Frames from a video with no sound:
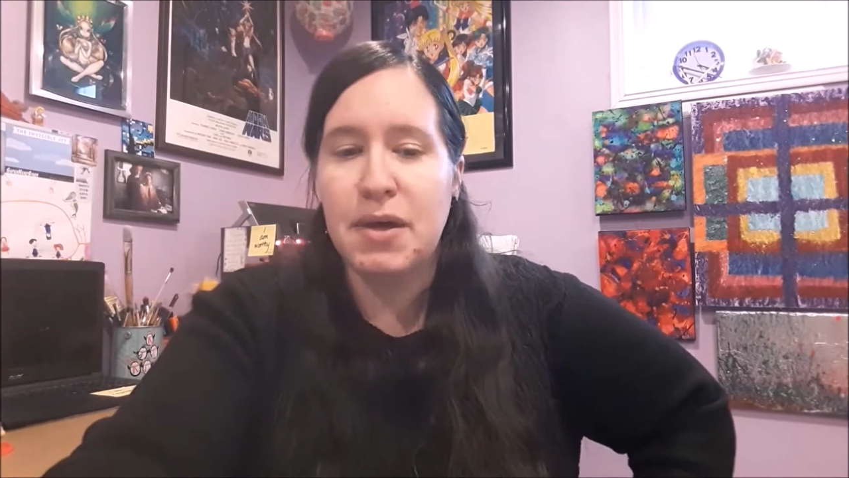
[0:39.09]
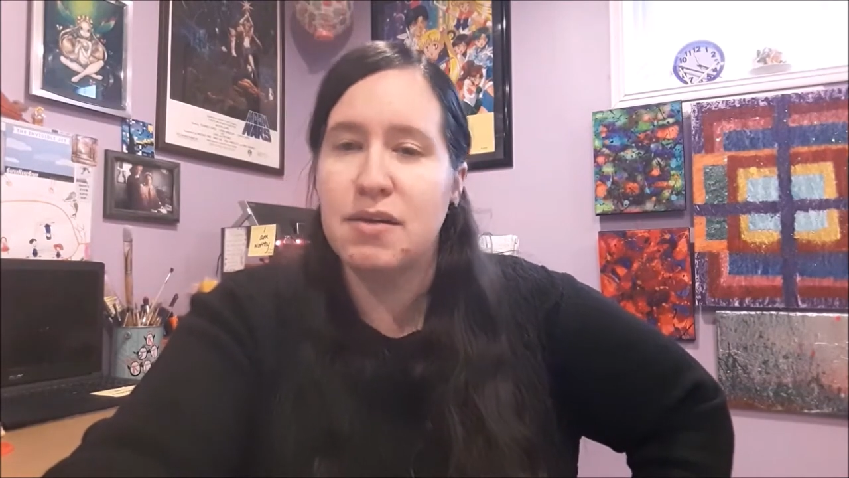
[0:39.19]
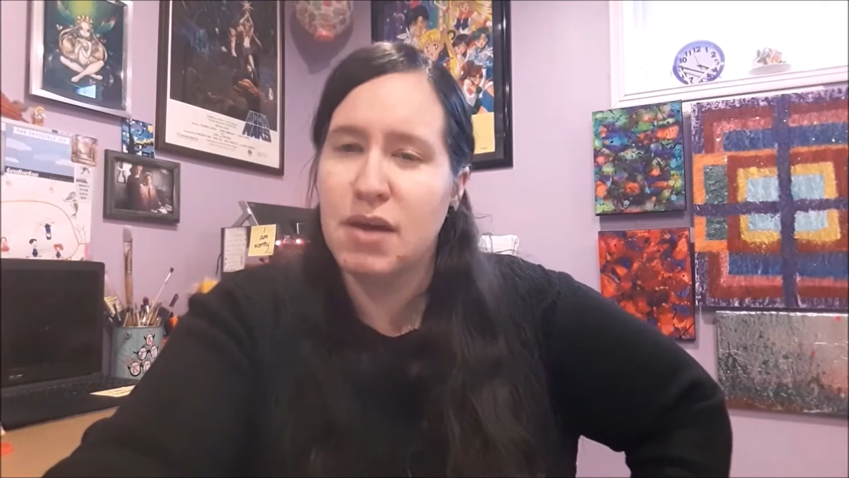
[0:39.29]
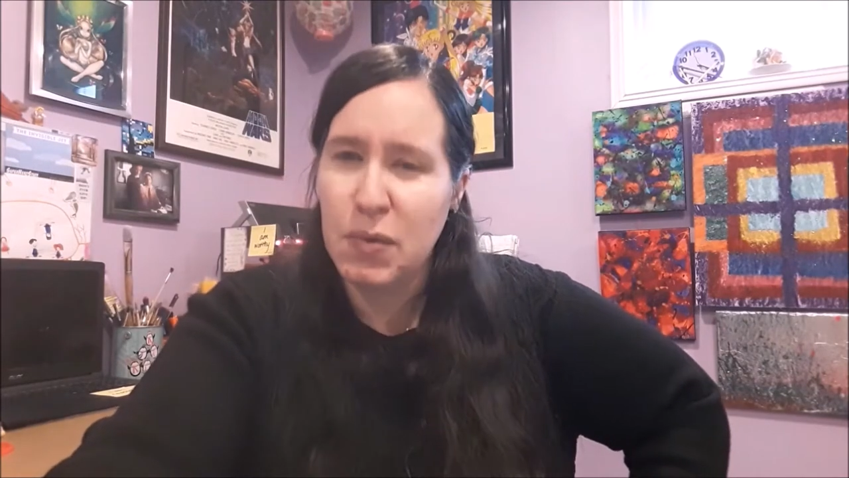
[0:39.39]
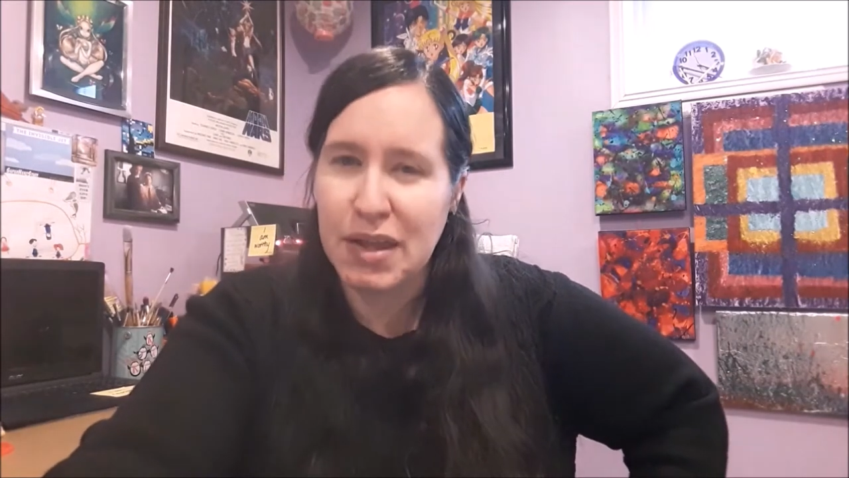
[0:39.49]

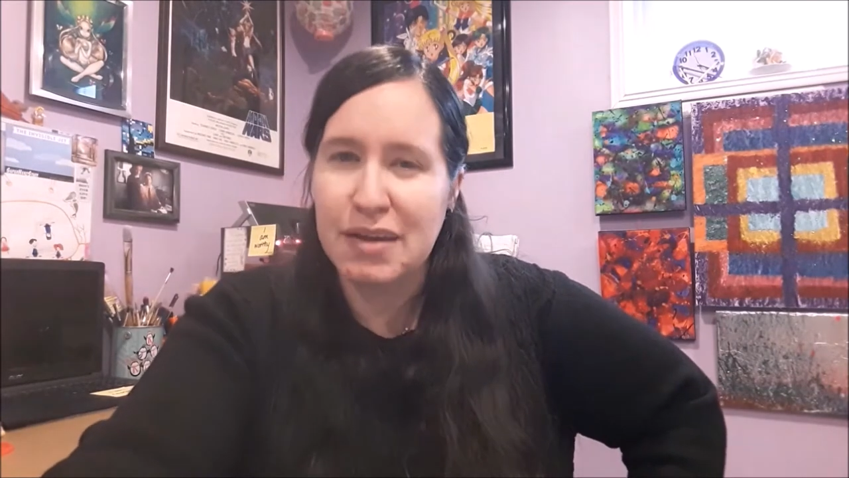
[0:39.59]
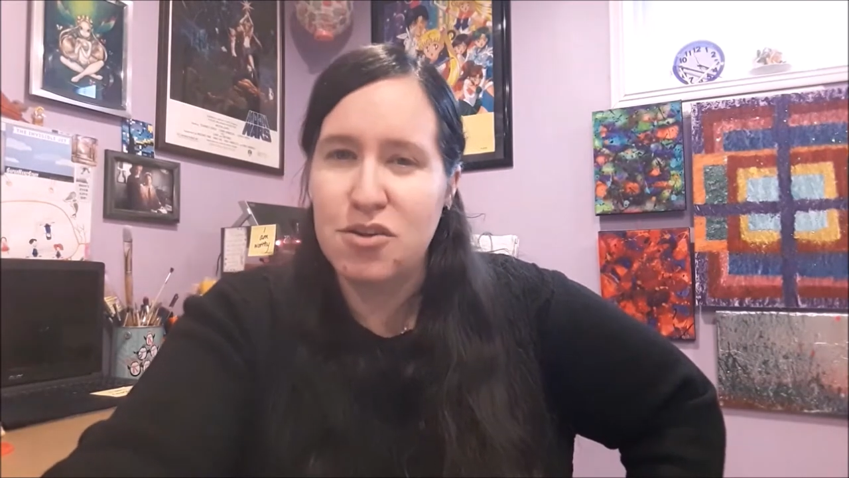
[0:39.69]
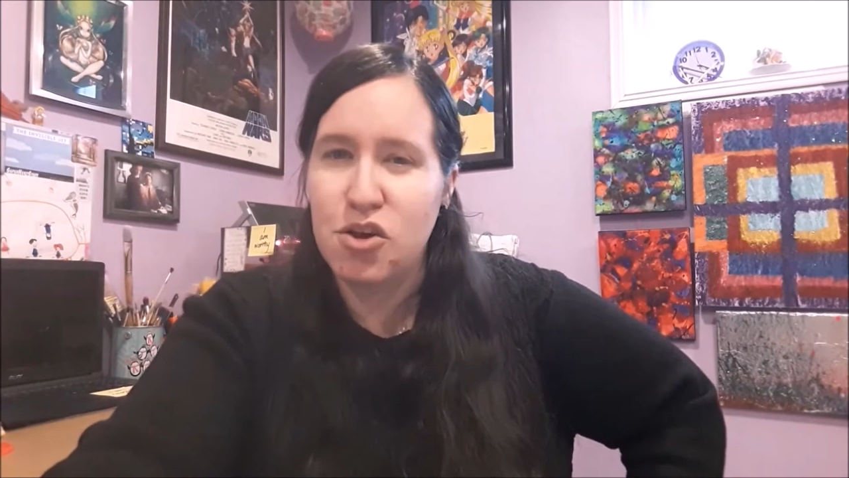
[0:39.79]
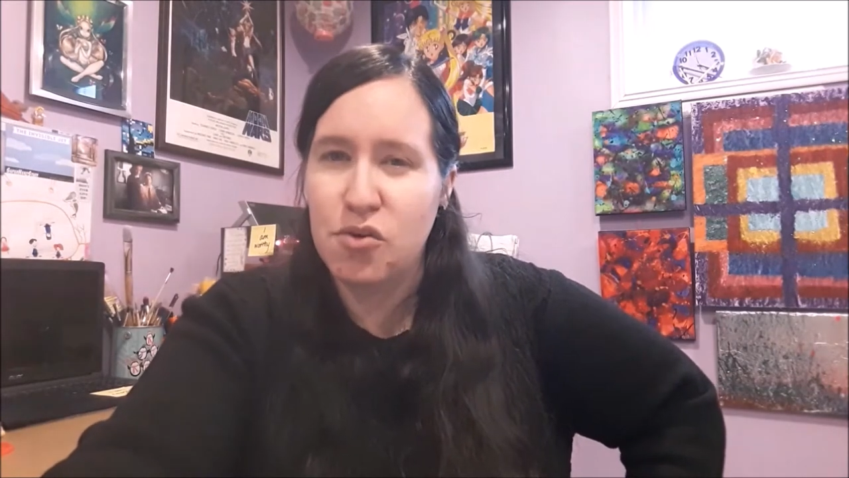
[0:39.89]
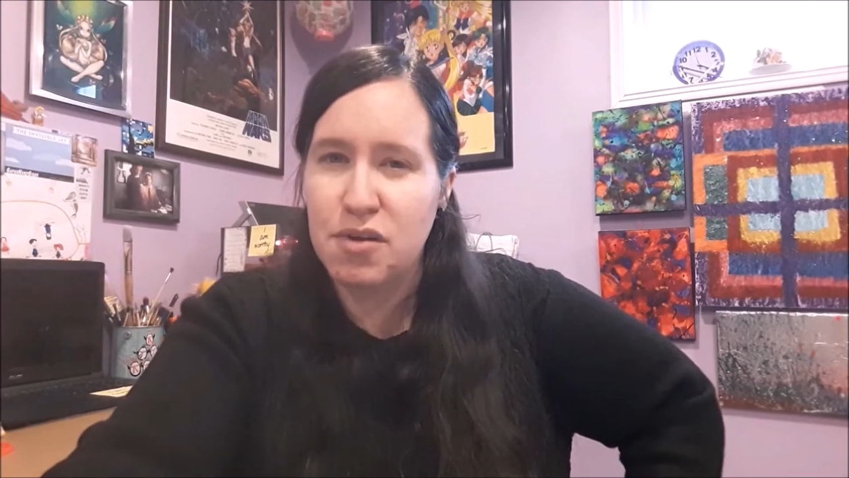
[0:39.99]
Because I would
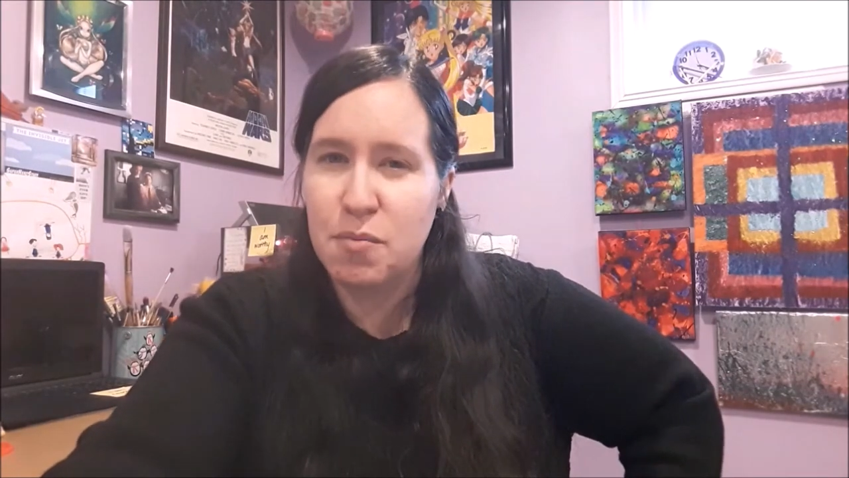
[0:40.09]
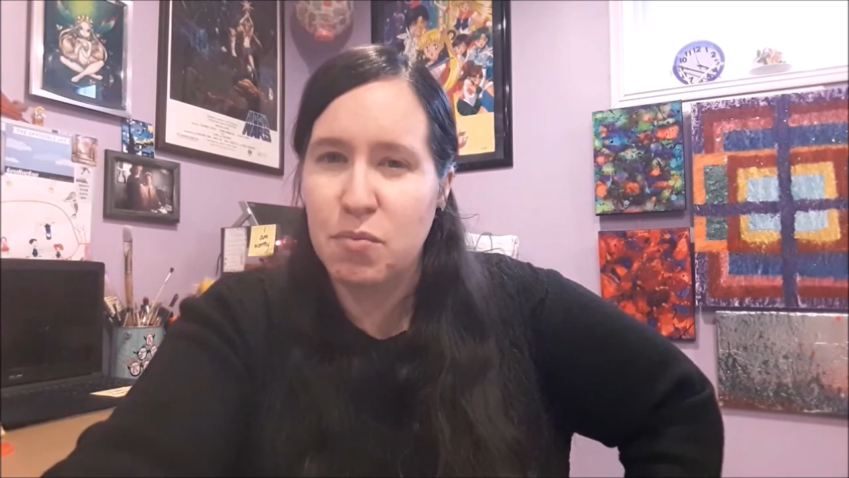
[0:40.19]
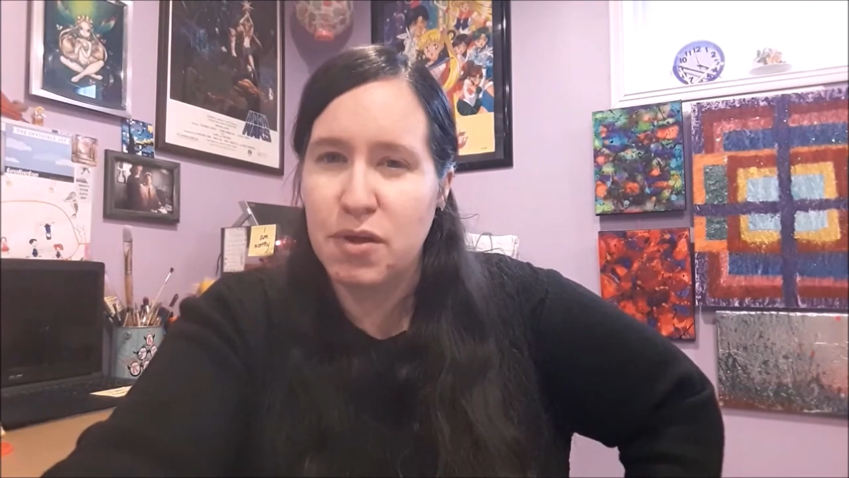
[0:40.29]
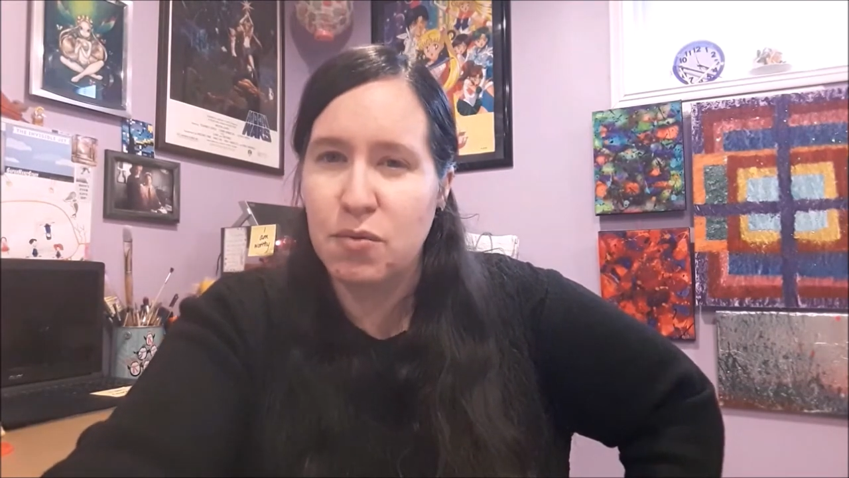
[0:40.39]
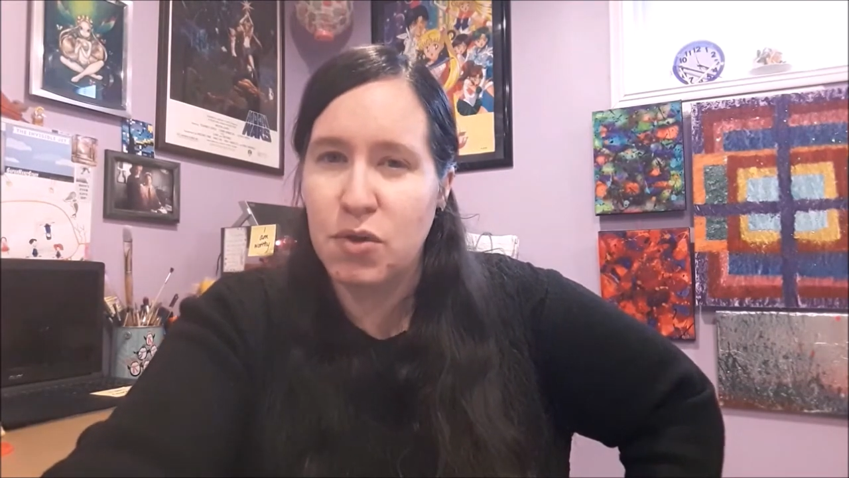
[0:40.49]
like to share
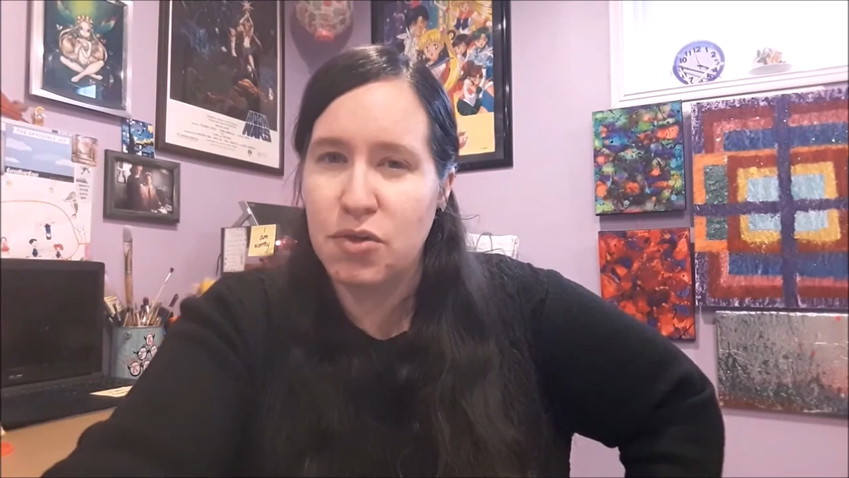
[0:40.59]
something